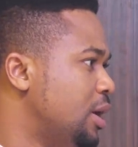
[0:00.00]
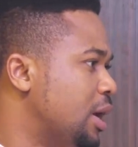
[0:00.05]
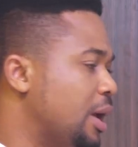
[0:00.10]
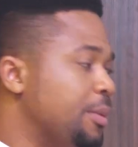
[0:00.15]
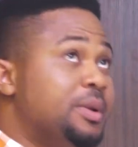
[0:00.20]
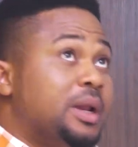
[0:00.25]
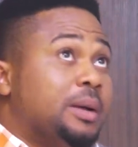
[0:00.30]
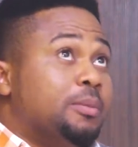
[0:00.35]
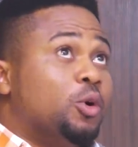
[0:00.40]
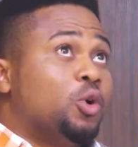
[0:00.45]
I
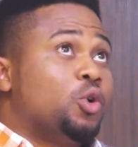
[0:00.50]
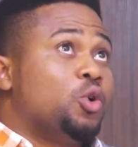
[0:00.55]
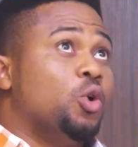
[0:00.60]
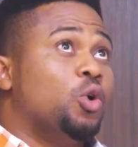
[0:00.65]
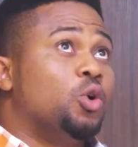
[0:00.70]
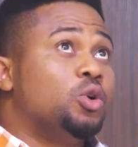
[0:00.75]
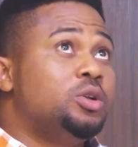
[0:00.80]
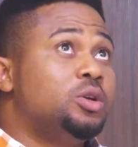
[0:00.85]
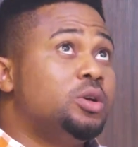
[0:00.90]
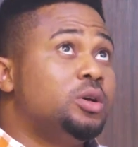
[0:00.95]
mean, I'm not
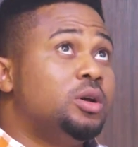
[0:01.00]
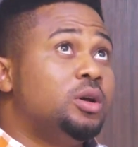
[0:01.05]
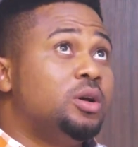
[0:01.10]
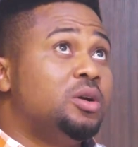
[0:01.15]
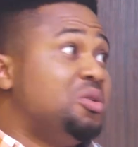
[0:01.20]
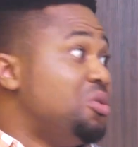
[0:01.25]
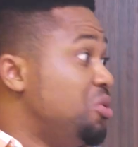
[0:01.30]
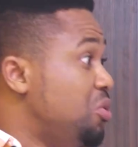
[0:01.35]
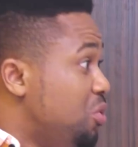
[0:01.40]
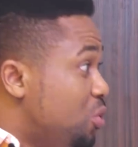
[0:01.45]
God.
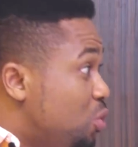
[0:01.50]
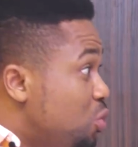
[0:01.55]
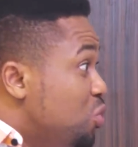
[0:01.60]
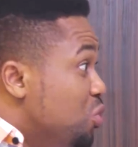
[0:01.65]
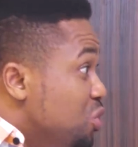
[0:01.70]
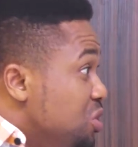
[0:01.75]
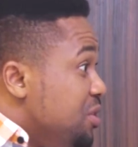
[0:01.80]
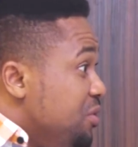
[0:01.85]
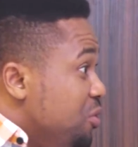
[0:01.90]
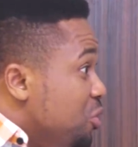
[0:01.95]
Who
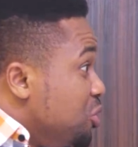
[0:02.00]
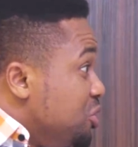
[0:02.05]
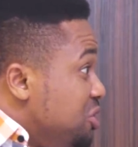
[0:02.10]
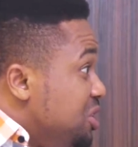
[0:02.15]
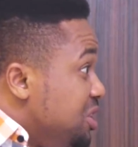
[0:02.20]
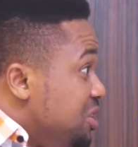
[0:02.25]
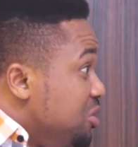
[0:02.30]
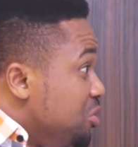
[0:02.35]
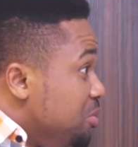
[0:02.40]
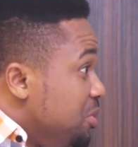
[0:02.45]
knows if you're
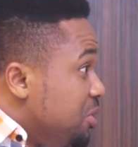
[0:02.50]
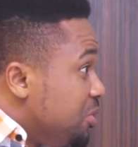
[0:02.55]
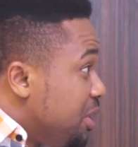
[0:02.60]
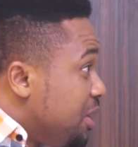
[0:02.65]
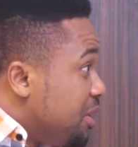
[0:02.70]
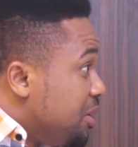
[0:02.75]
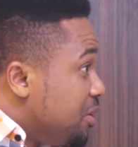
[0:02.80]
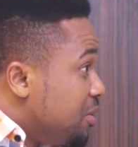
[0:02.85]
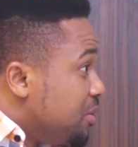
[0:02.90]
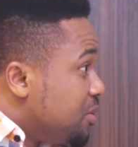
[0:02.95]
cheating on me
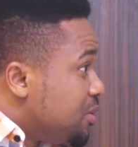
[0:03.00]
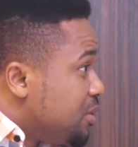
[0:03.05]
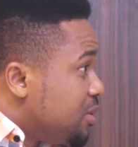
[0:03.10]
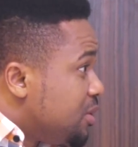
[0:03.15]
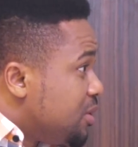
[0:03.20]
right now?